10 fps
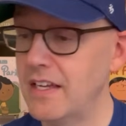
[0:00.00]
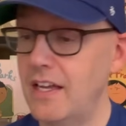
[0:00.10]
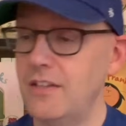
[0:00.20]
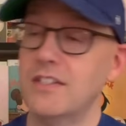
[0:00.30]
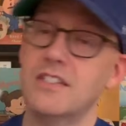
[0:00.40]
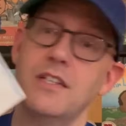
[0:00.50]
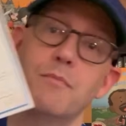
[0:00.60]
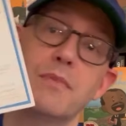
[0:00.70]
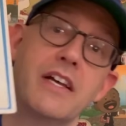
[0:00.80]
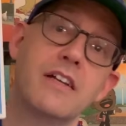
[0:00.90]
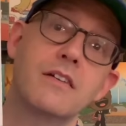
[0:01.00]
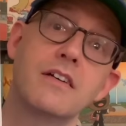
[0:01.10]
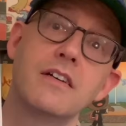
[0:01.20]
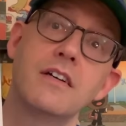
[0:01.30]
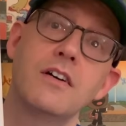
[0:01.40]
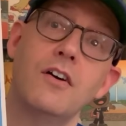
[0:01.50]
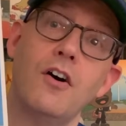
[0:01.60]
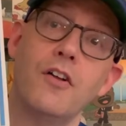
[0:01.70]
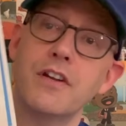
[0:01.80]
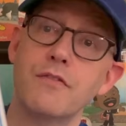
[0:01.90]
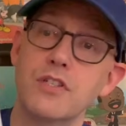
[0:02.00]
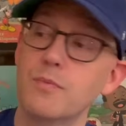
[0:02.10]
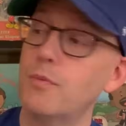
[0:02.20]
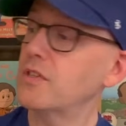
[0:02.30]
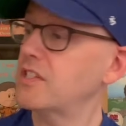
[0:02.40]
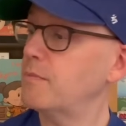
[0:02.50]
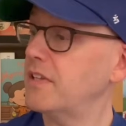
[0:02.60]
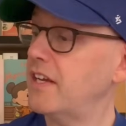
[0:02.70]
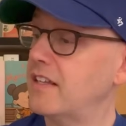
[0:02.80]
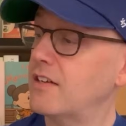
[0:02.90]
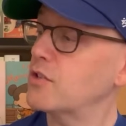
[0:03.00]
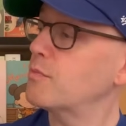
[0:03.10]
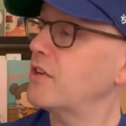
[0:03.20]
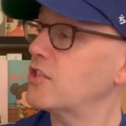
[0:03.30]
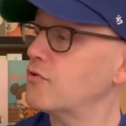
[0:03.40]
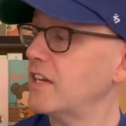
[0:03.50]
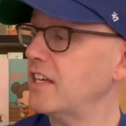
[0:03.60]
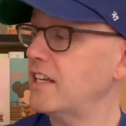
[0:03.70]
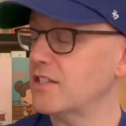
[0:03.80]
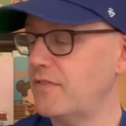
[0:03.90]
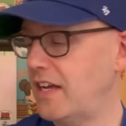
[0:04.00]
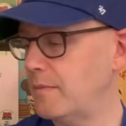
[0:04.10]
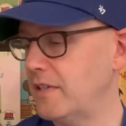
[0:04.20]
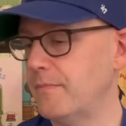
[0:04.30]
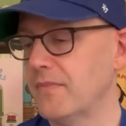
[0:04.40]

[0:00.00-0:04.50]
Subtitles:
You can see him playing all the different sports he played. And there's Branch Rickey and his family.